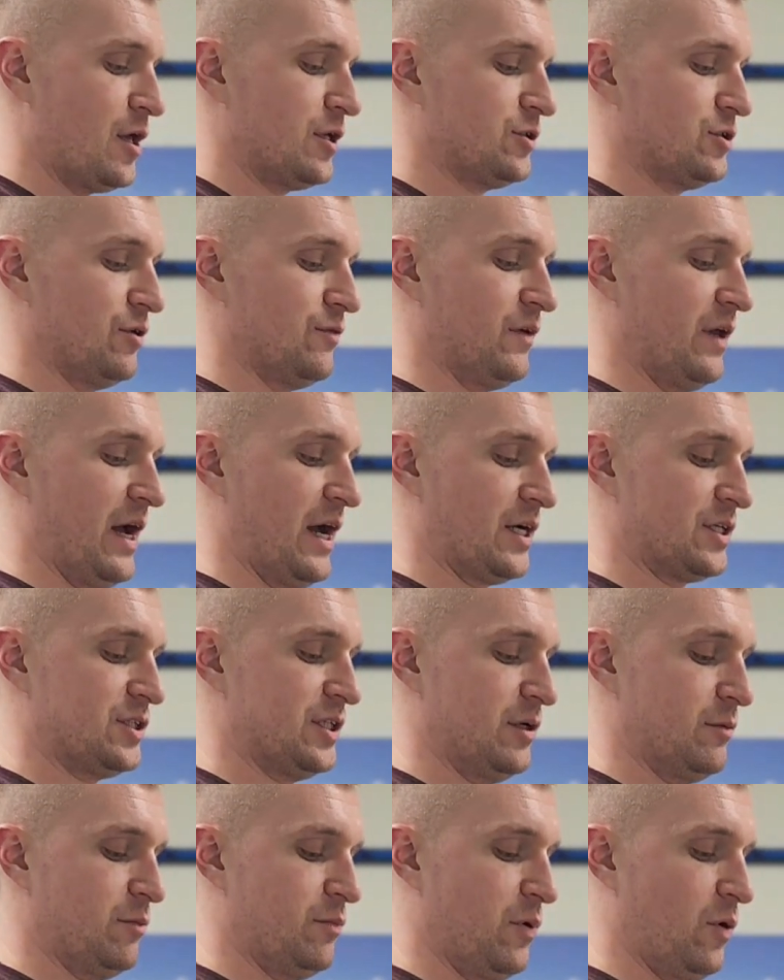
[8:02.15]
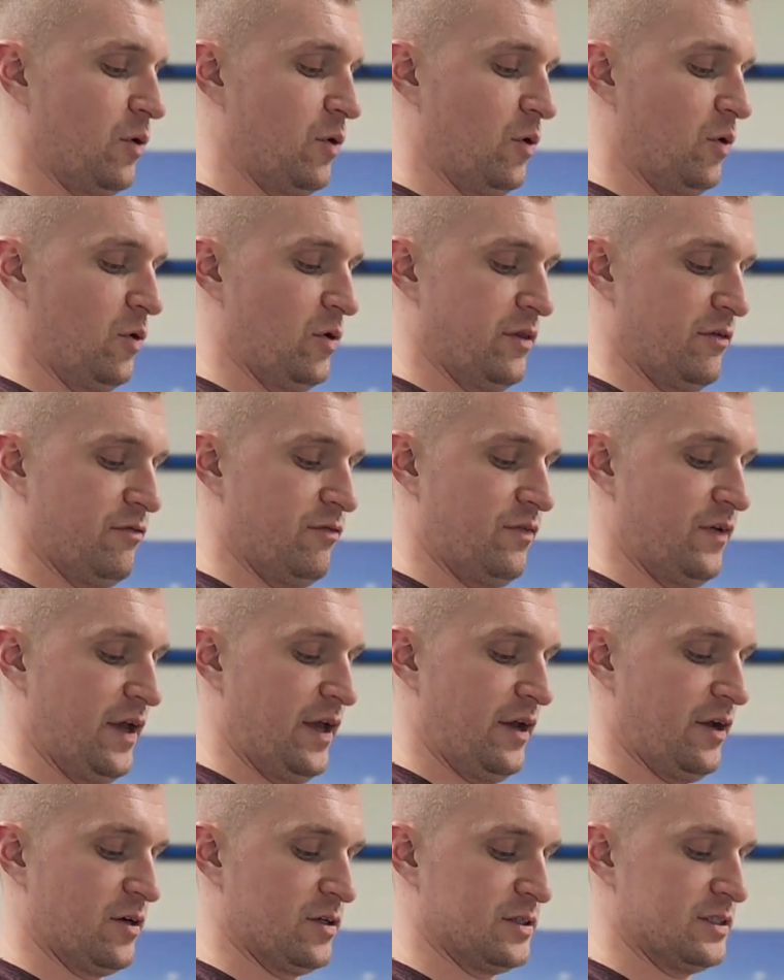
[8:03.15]
So if you actually pull the
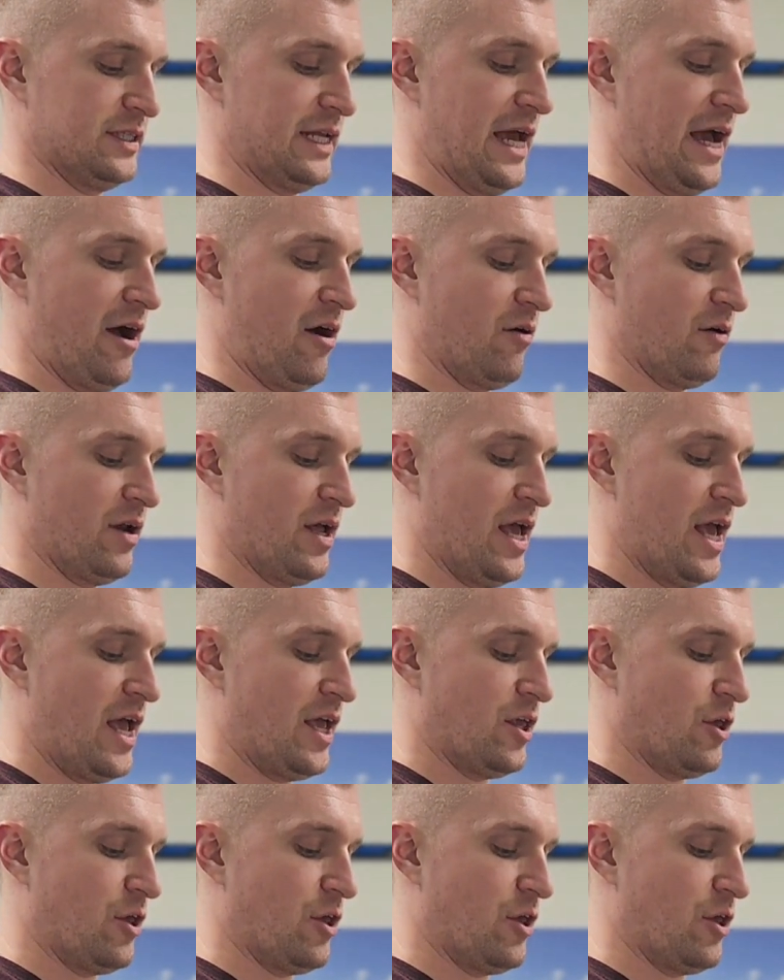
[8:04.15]
fingers down,